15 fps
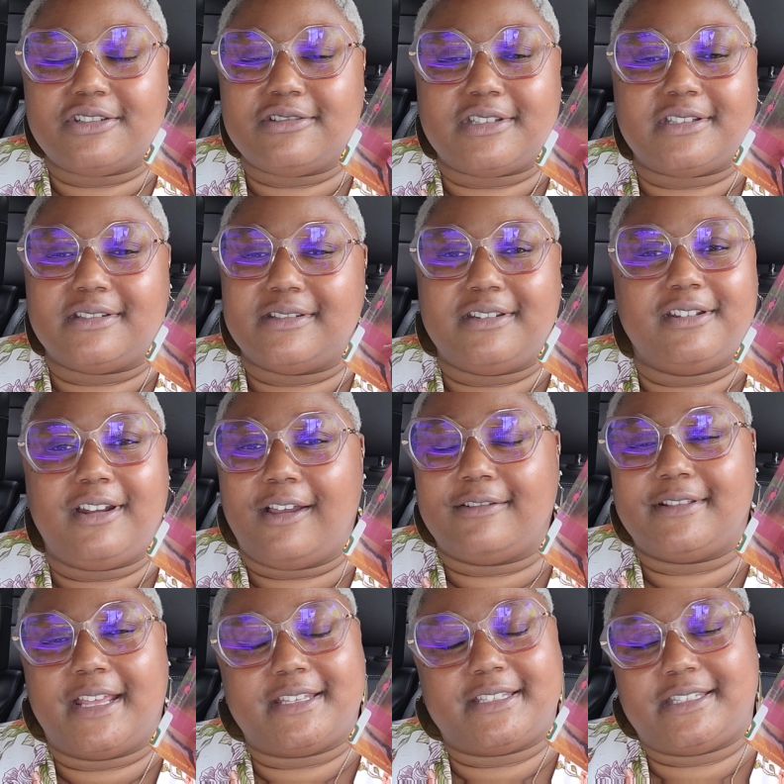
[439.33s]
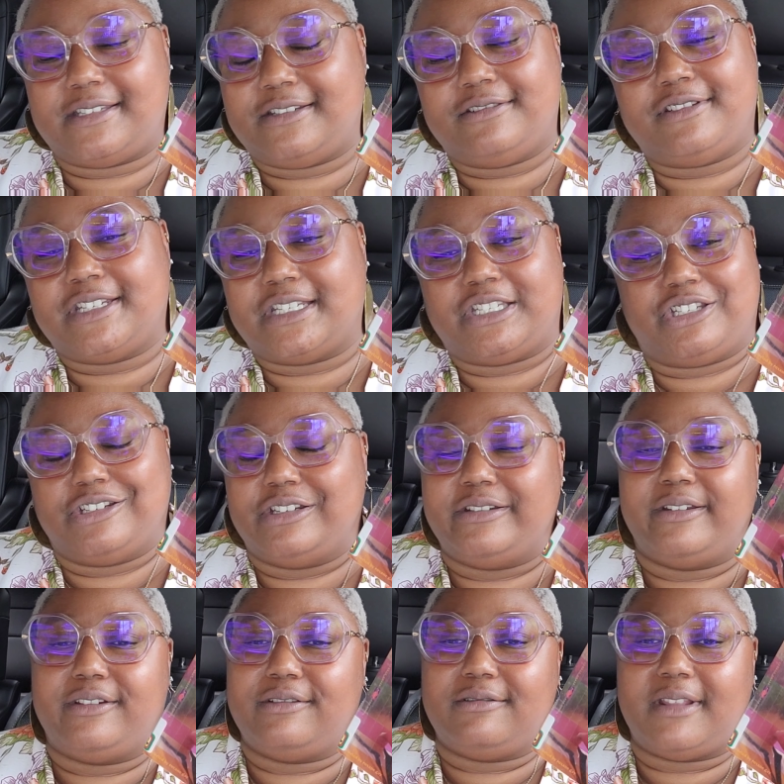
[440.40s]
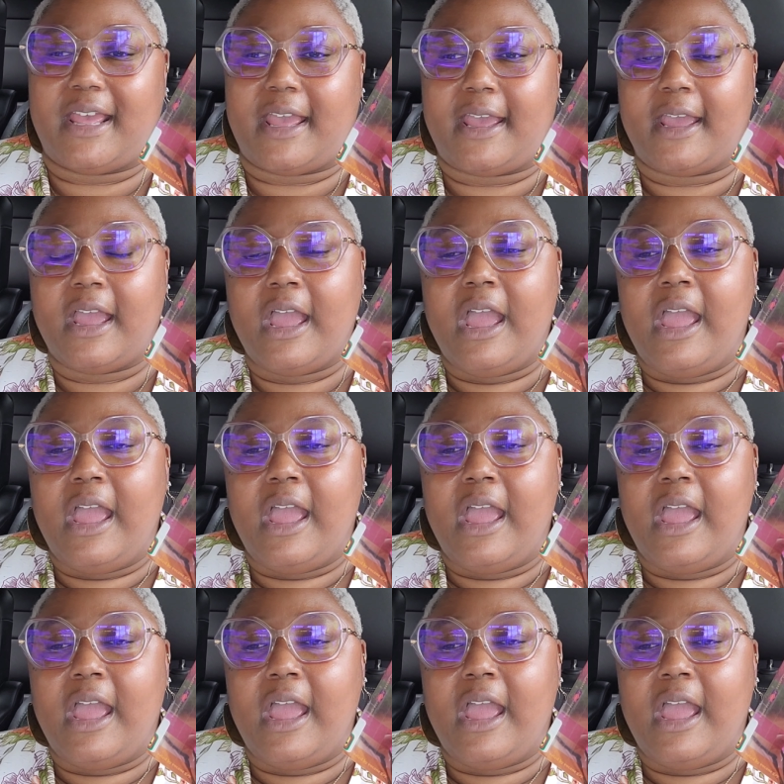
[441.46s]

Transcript: you you know, that's you just shouldn't do that.